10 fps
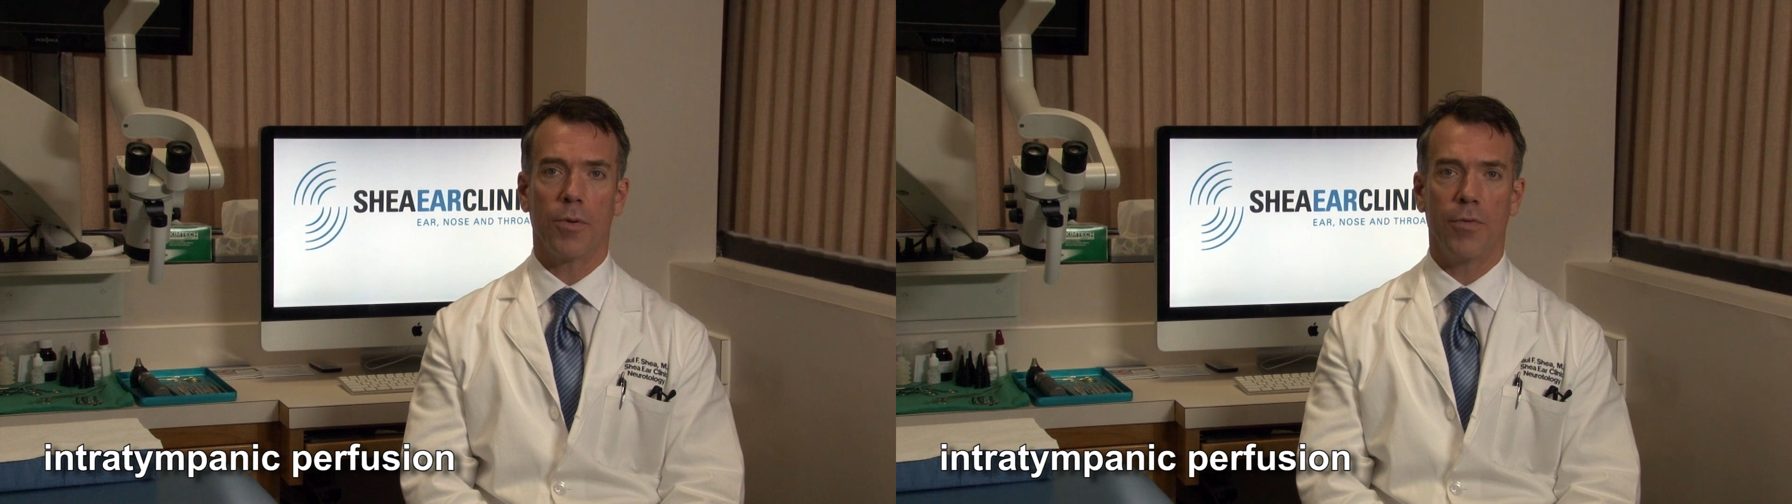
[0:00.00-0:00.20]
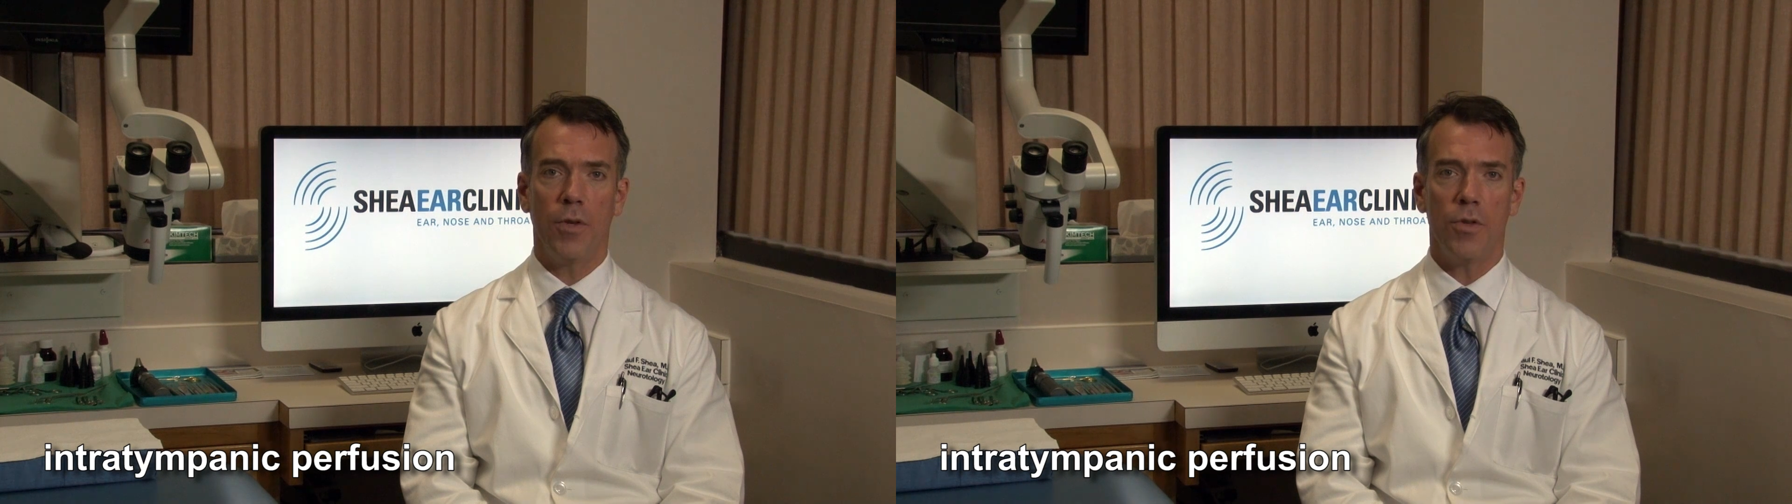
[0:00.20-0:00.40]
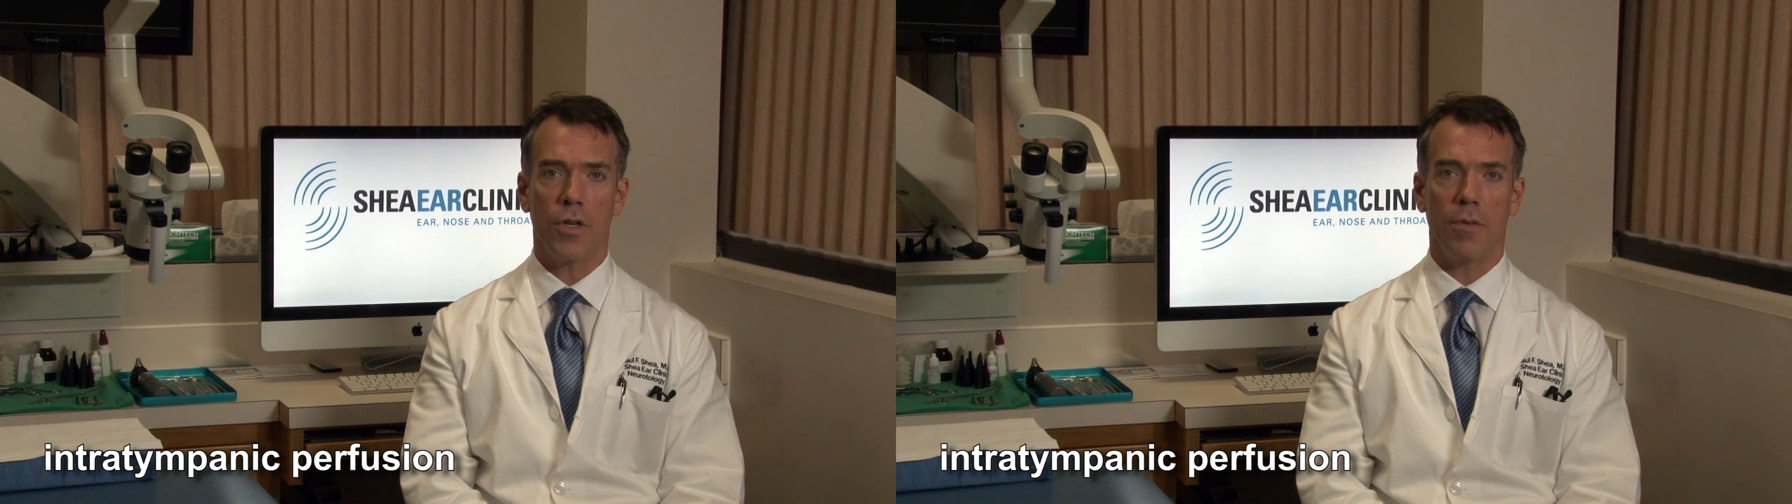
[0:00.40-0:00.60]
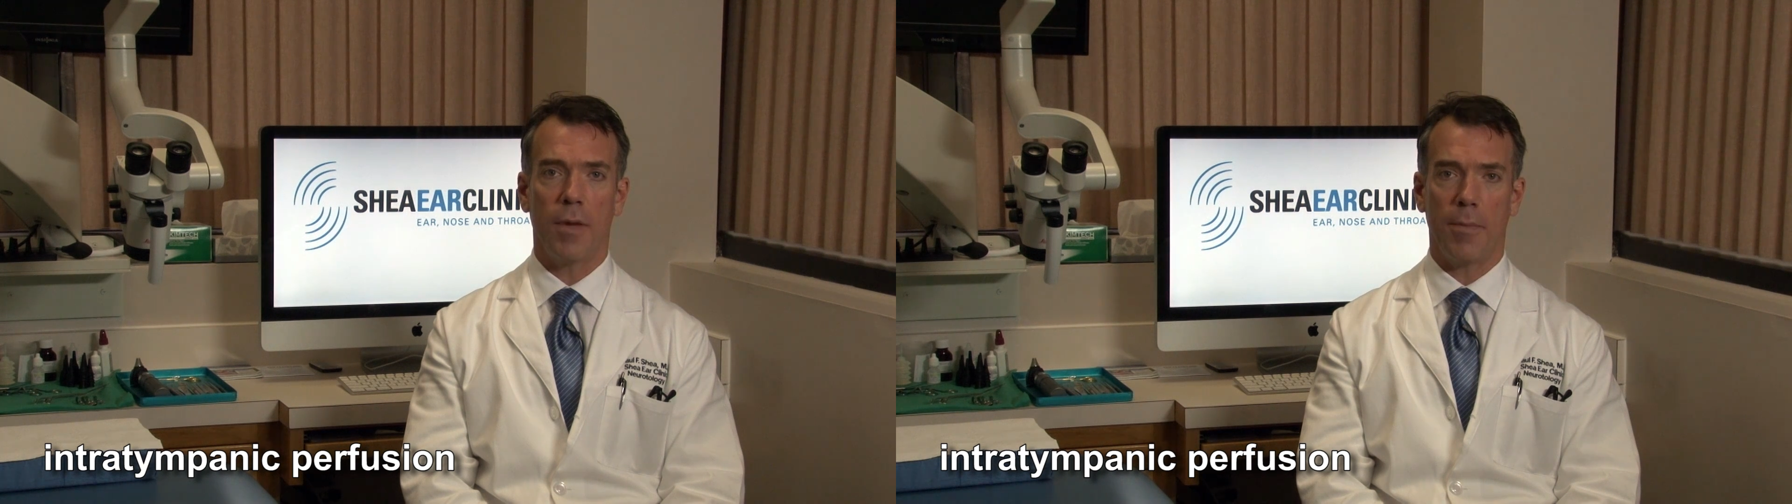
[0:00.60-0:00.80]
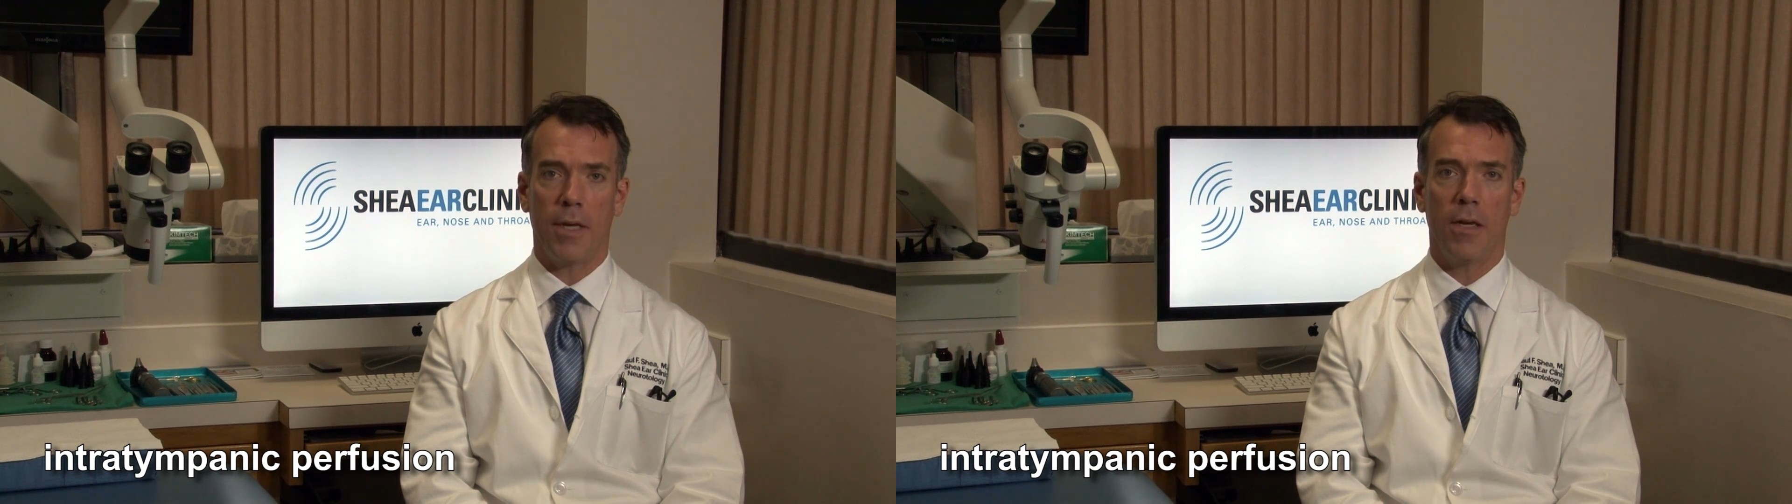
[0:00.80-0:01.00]
perfusion
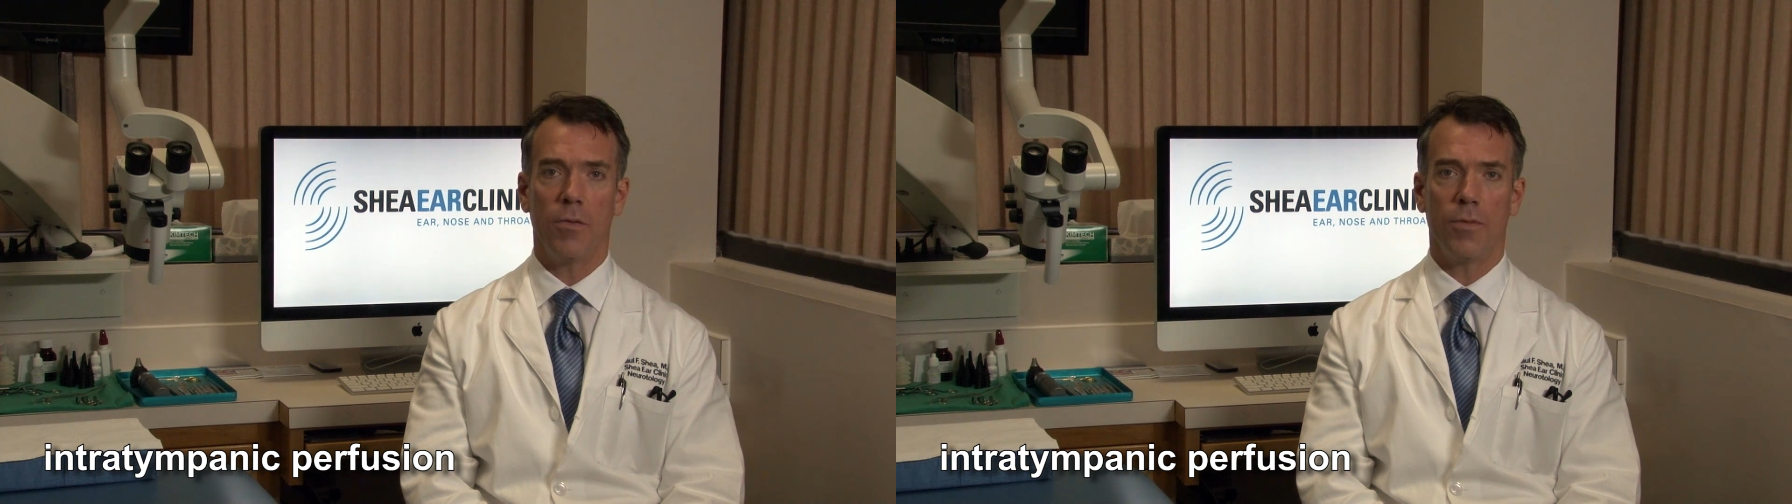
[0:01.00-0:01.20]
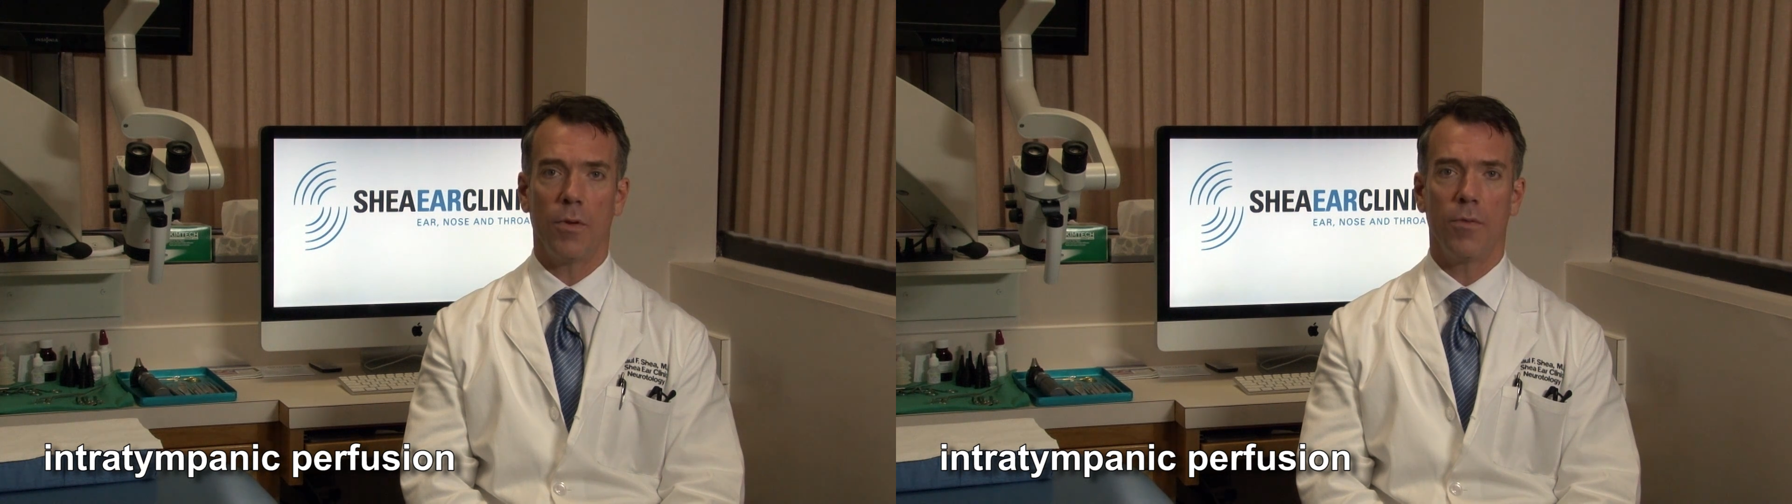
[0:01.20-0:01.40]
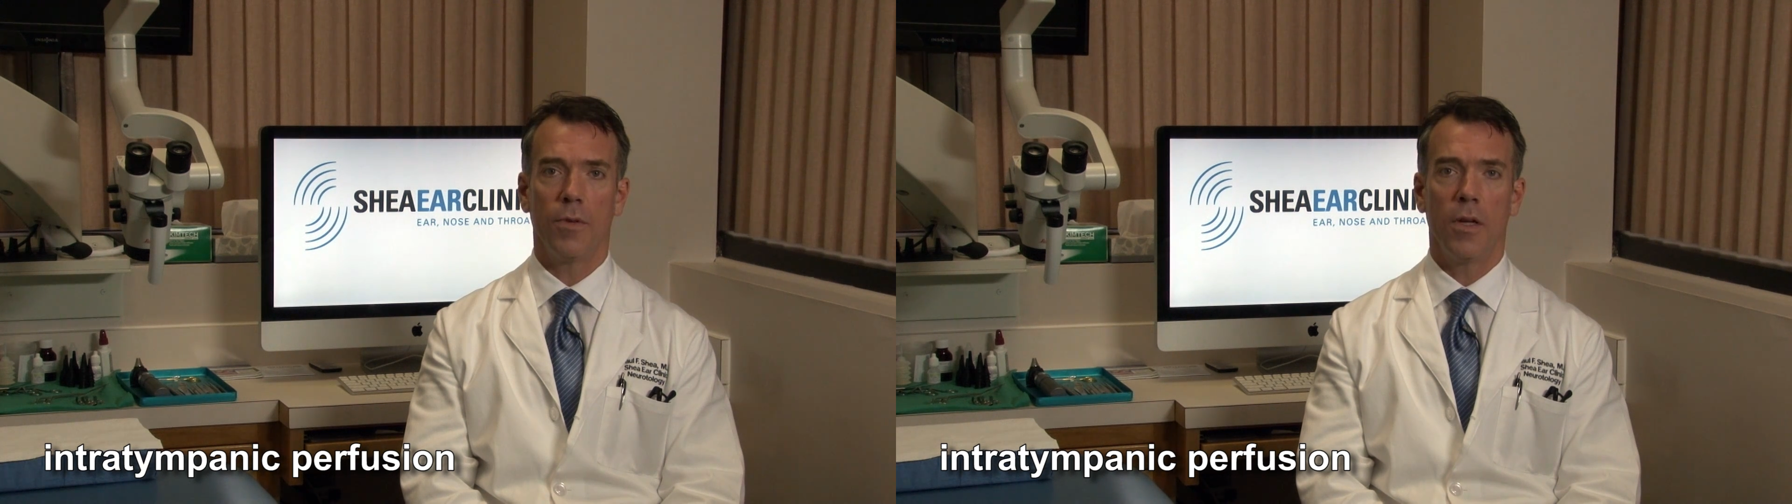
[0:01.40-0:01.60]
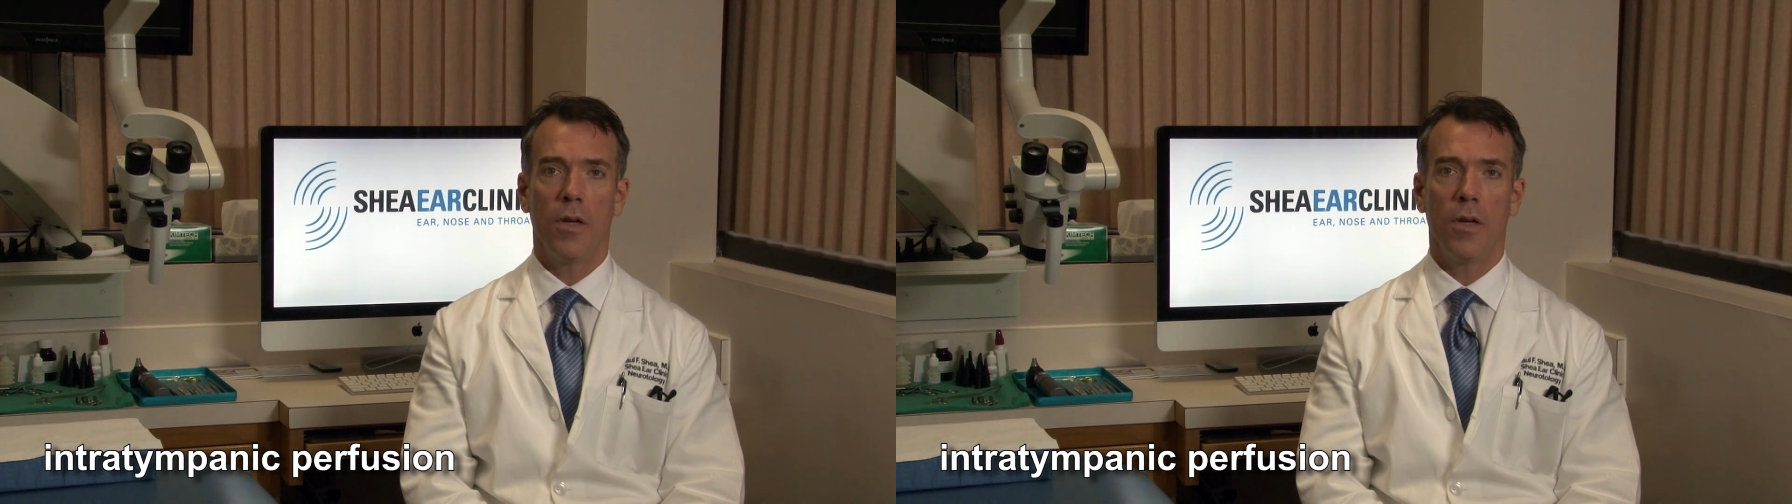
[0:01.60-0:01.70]
may be helpful